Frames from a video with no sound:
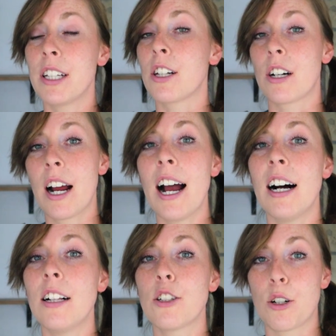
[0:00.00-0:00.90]
either
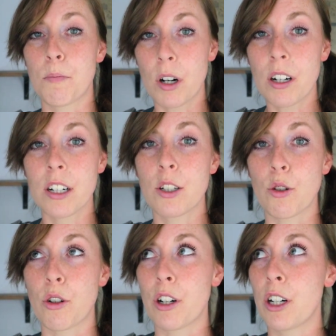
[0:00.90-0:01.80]
hell or
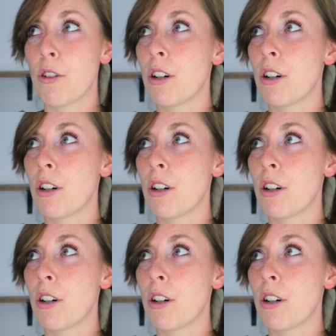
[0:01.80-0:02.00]
purgatory